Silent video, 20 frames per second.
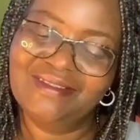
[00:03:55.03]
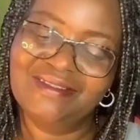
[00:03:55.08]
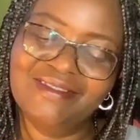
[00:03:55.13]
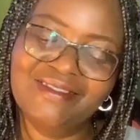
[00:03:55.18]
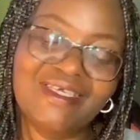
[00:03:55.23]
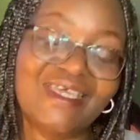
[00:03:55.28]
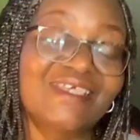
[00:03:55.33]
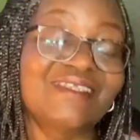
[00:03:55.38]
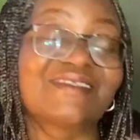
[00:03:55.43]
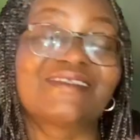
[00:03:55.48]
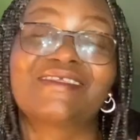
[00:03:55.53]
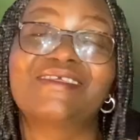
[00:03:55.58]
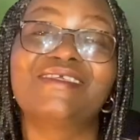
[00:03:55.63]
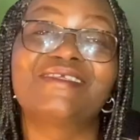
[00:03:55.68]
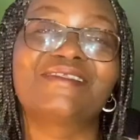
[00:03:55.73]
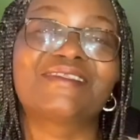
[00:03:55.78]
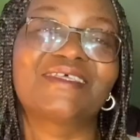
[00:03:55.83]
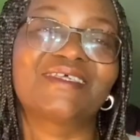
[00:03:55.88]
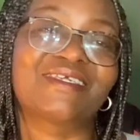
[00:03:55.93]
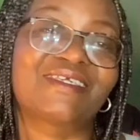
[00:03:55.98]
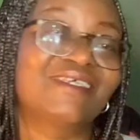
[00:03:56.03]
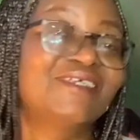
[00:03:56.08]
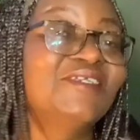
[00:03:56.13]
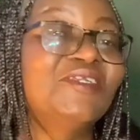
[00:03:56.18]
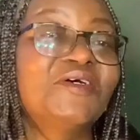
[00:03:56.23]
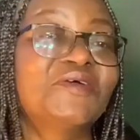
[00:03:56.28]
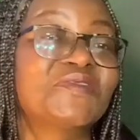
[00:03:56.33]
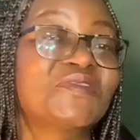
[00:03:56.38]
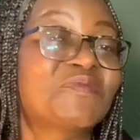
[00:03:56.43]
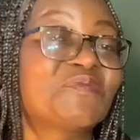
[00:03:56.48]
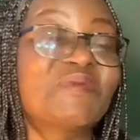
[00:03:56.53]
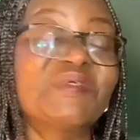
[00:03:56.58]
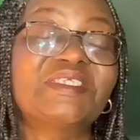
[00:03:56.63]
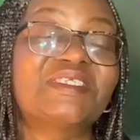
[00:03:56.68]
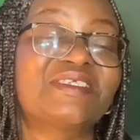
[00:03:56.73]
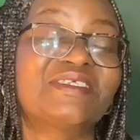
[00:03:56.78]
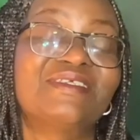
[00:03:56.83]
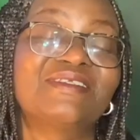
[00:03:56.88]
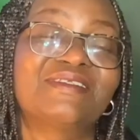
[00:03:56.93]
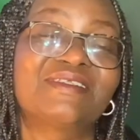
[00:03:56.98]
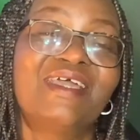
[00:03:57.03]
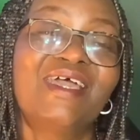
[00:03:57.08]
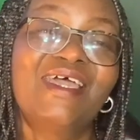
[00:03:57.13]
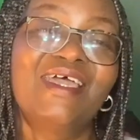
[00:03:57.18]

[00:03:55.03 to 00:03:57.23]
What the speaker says: Yes, he's the king of speeches,